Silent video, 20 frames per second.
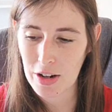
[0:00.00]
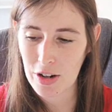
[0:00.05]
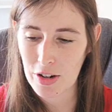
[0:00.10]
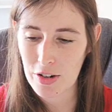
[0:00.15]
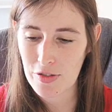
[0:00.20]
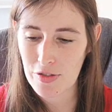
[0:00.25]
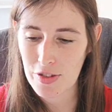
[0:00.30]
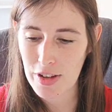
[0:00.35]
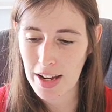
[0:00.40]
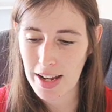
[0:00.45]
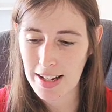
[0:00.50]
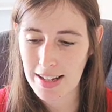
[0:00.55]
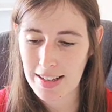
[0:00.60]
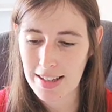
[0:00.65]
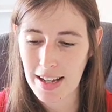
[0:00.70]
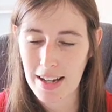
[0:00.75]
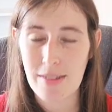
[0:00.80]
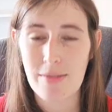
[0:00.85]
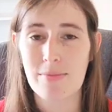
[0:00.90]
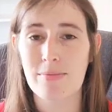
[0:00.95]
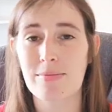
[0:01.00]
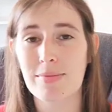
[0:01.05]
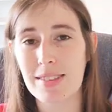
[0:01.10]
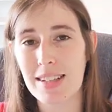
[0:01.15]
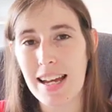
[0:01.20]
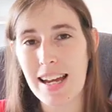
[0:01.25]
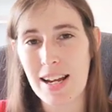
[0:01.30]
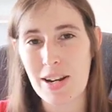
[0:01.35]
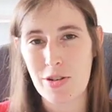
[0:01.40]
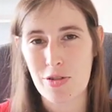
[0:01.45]
I could have gained that
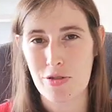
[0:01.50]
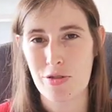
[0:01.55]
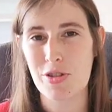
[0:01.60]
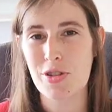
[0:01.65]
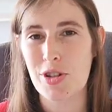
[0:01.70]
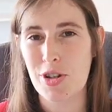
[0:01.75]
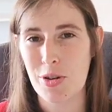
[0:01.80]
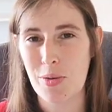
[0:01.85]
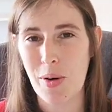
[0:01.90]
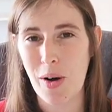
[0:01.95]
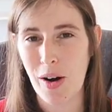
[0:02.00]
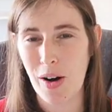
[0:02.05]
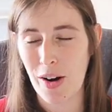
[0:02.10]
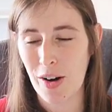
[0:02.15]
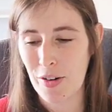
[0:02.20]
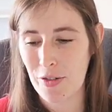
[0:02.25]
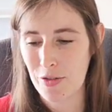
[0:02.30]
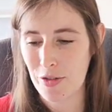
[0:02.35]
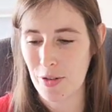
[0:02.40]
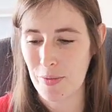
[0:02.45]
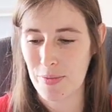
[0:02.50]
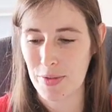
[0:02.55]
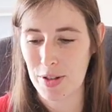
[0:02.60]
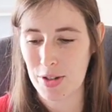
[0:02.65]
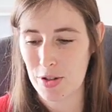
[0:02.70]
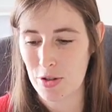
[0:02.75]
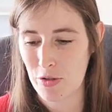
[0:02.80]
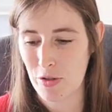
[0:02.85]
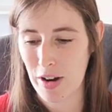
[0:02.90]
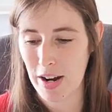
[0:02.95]
extra 2R from
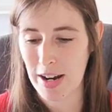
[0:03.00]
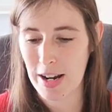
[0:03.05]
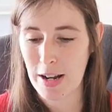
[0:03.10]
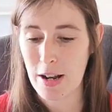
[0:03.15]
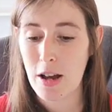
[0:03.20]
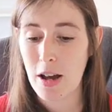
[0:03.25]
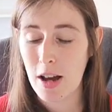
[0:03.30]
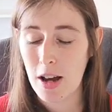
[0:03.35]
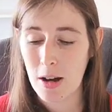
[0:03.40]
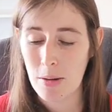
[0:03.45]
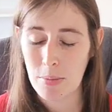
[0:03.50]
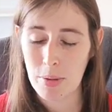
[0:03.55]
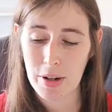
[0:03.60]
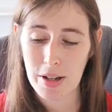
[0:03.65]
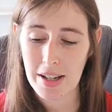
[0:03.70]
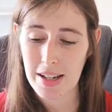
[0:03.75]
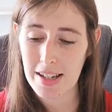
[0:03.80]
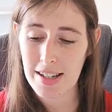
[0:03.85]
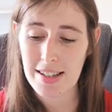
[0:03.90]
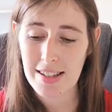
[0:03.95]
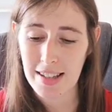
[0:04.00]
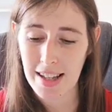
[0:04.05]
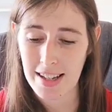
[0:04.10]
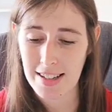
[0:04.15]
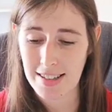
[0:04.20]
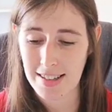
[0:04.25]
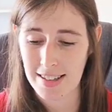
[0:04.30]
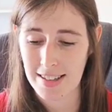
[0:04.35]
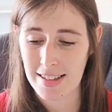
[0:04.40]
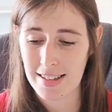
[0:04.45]
this trade. But it is
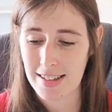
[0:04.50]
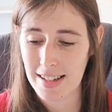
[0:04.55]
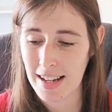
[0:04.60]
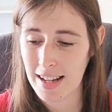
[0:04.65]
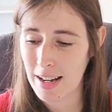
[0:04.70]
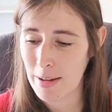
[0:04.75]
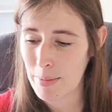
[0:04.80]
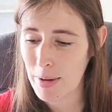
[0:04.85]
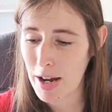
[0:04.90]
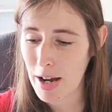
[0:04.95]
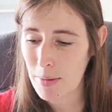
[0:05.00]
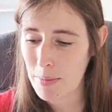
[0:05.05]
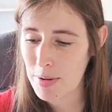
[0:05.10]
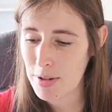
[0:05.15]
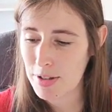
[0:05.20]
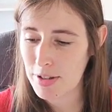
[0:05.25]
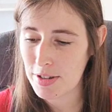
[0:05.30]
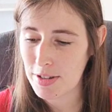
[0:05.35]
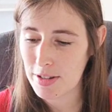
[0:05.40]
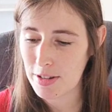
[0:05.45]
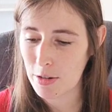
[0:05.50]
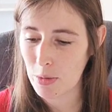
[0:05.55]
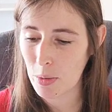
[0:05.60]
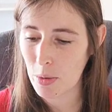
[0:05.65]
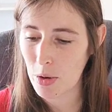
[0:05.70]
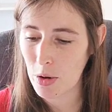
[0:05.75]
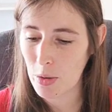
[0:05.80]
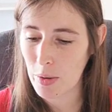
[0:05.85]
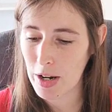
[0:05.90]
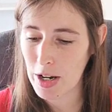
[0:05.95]
lessons, and I'm happy to still
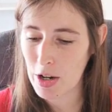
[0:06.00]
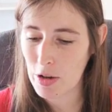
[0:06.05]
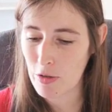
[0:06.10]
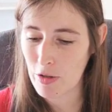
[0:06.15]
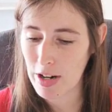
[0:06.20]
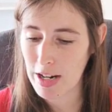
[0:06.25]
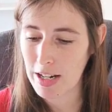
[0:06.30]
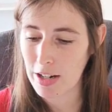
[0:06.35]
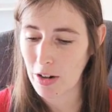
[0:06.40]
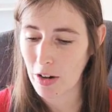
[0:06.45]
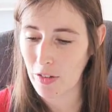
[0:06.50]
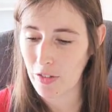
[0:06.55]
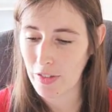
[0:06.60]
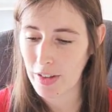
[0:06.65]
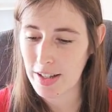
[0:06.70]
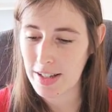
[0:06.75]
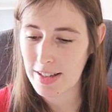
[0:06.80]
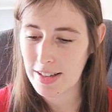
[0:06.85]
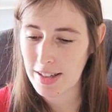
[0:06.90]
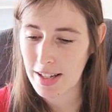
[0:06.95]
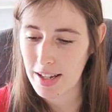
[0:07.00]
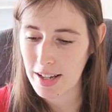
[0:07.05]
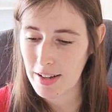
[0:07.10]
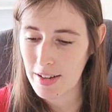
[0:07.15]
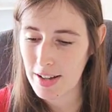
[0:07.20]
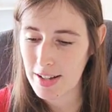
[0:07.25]
walk away green on this.